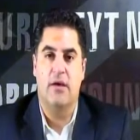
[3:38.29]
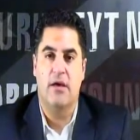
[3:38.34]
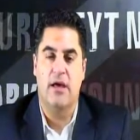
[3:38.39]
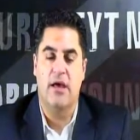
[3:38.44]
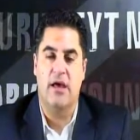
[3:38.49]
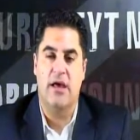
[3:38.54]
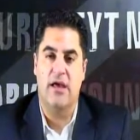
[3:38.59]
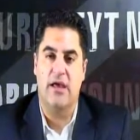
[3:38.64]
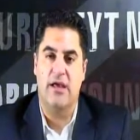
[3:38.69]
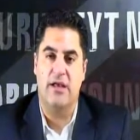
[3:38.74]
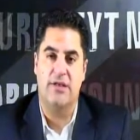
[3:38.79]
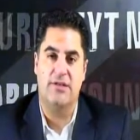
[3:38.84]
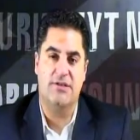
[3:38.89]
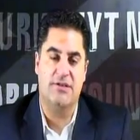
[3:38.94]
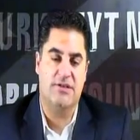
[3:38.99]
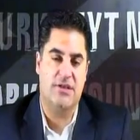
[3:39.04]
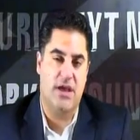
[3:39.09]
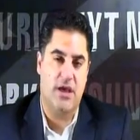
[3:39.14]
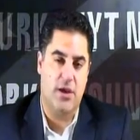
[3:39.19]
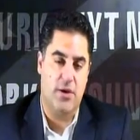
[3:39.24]
it,
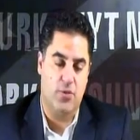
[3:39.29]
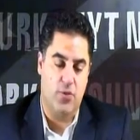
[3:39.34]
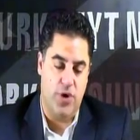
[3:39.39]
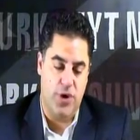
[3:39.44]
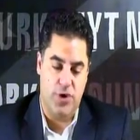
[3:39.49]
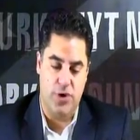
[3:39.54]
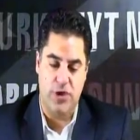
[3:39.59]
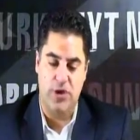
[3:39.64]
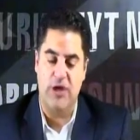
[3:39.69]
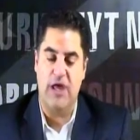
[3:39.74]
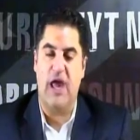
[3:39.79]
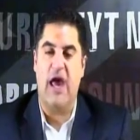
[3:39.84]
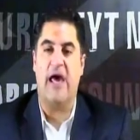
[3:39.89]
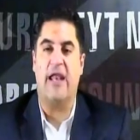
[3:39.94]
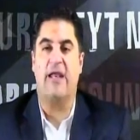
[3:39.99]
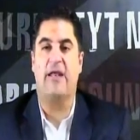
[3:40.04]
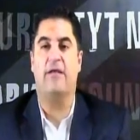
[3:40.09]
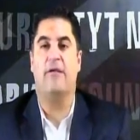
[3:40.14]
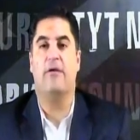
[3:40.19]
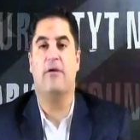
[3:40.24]
it's and when you look
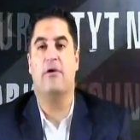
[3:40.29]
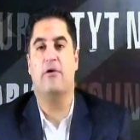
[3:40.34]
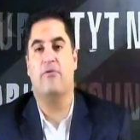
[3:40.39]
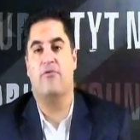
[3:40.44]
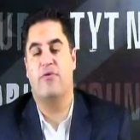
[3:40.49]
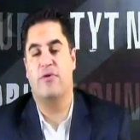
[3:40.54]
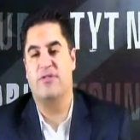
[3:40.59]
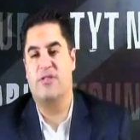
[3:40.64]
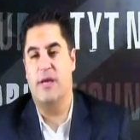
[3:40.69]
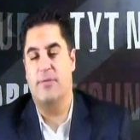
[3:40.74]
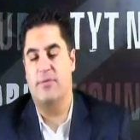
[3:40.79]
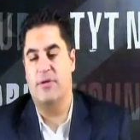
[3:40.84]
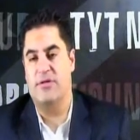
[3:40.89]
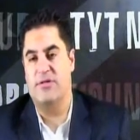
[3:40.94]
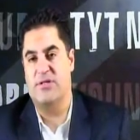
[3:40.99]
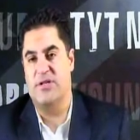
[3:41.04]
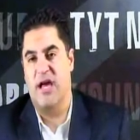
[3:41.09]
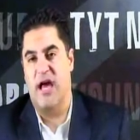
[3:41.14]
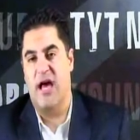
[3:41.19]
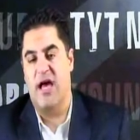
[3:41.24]
at it, uh, for example,
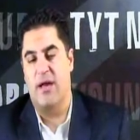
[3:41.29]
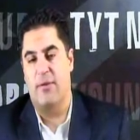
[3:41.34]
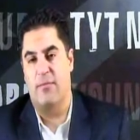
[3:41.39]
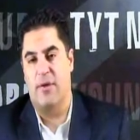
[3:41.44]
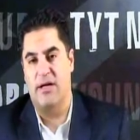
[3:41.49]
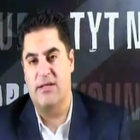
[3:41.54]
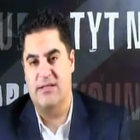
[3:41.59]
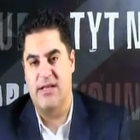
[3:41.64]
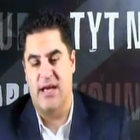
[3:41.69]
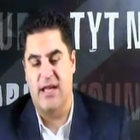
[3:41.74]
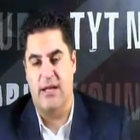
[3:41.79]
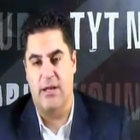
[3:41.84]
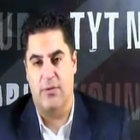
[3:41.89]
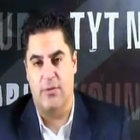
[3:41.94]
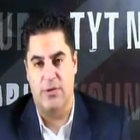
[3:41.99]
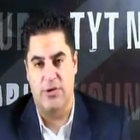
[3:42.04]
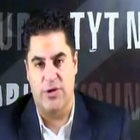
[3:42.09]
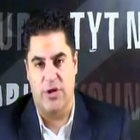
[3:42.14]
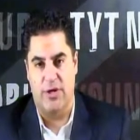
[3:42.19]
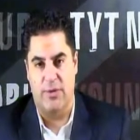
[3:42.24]
there's a guy in Montana that
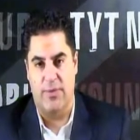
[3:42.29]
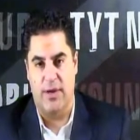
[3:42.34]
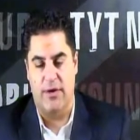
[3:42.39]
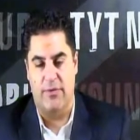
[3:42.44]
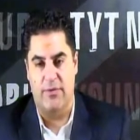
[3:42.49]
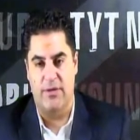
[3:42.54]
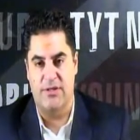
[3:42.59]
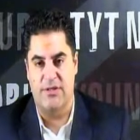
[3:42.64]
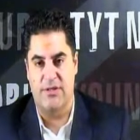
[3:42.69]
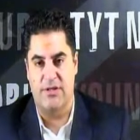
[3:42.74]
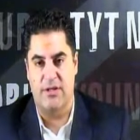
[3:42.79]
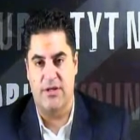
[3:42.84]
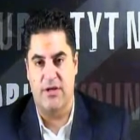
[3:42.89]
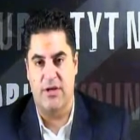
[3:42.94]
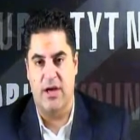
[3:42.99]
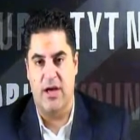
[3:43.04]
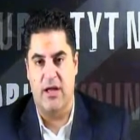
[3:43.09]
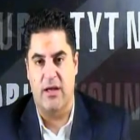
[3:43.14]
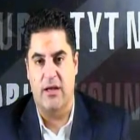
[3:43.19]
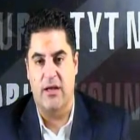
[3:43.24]
we talked about recently
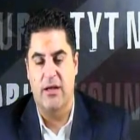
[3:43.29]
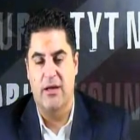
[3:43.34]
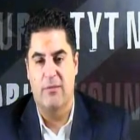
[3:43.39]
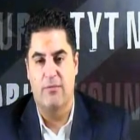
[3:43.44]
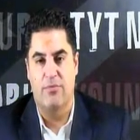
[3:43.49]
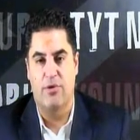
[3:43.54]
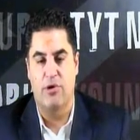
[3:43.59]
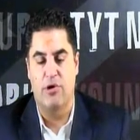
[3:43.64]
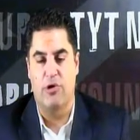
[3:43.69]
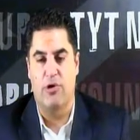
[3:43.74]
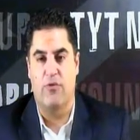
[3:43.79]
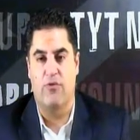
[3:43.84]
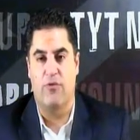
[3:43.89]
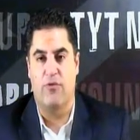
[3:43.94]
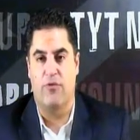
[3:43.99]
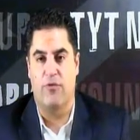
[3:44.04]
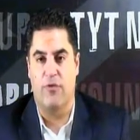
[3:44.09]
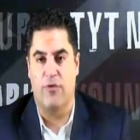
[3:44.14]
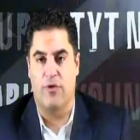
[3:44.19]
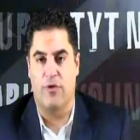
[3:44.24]
got pulled
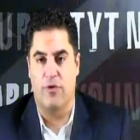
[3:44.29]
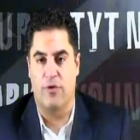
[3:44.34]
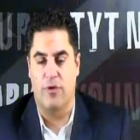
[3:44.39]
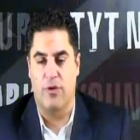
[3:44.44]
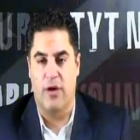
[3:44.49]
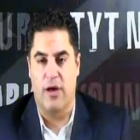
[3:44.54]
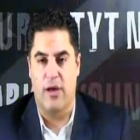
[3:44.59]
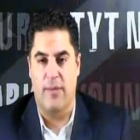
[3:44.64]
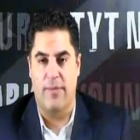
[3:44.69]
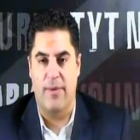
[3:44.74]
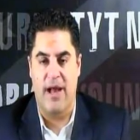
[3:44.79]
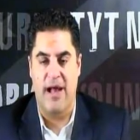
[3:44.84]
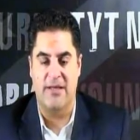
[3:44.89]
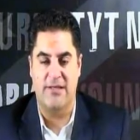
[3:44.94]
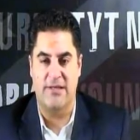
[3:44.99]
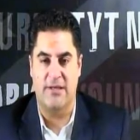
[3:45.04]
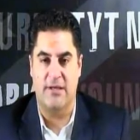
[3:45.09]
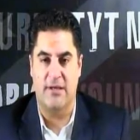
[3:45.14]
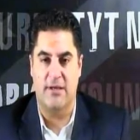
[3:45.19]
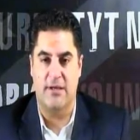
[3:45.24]
over for uh,
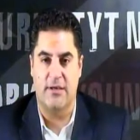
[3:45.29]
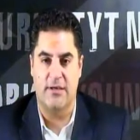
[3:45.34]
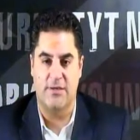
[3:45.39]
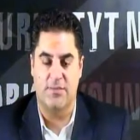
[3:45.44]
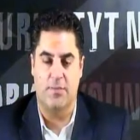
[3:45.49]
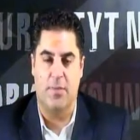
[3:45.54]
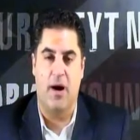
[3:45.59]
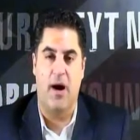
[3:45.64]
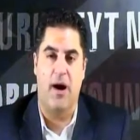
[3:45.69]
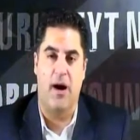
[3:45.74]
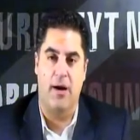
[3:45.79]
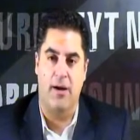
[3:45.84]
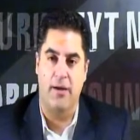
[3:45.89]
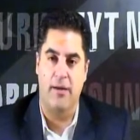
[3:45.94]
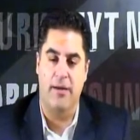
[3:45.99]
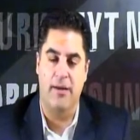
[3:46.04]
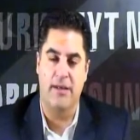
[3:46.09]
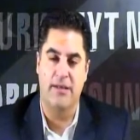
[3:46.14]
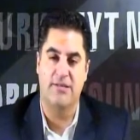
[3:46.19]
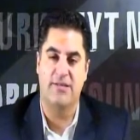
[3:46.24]
passing his
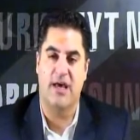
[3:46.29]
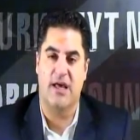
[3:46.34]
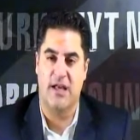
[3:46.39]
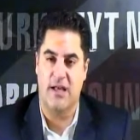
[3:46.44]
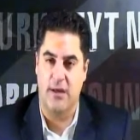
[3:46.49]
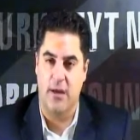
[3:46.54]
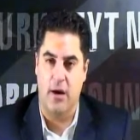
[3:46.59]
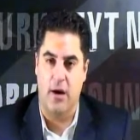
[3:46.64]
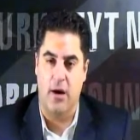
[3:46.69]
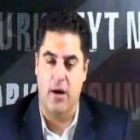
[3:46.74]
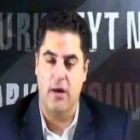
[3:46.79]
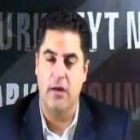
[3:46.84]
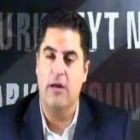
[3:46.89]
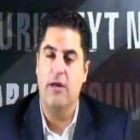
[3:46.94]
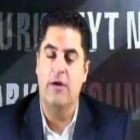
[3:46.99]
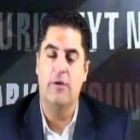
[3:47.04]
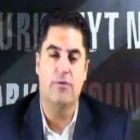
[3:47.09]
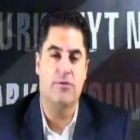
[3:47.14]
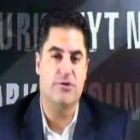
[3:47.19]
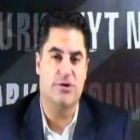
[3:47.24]
bong inside a car,
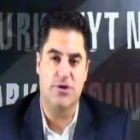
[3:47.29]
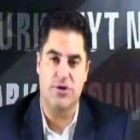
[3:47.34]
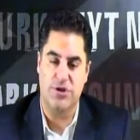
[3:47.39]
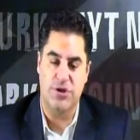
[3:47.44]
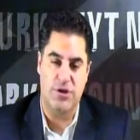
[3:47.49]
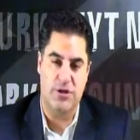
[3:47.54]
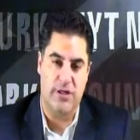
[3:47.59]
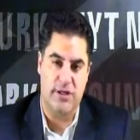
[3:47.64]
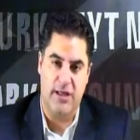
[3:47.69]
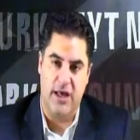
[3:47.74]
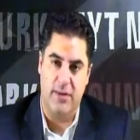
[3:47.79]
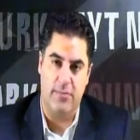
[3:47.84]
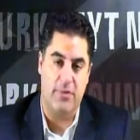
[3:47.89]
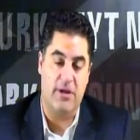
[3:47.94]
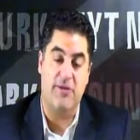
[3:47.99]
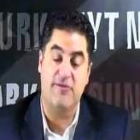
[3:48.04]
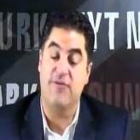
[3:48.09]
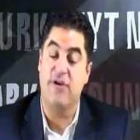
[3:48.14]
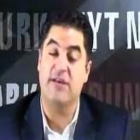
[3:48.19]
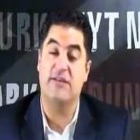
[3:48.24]
which he shouldn't have done.
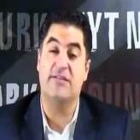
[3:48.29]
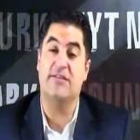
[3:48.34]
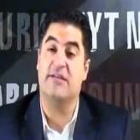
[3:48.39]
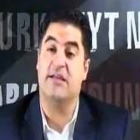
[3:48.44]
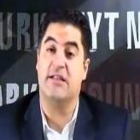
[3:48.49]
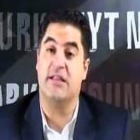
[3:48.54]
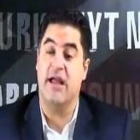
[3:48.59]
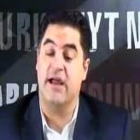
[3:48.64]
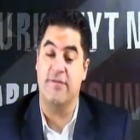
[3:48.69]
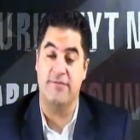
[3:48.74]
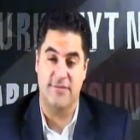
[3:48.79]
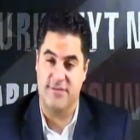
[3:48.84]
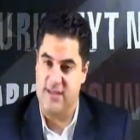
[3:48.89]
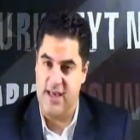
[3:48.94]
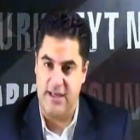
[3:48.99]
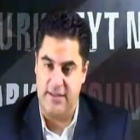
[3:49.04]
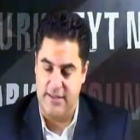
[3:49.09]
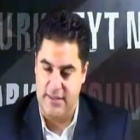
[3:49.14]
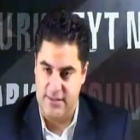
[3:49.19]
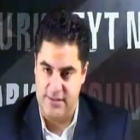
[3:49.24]
But he faces a life
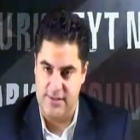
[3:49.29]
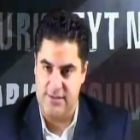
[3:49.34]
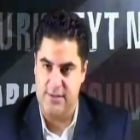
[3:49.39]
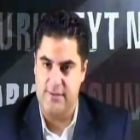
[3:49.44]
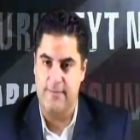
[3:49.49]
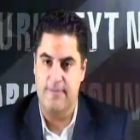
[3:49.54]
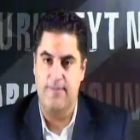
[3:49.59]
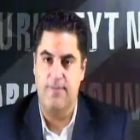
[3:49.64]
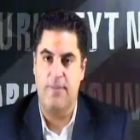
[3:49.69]
sentence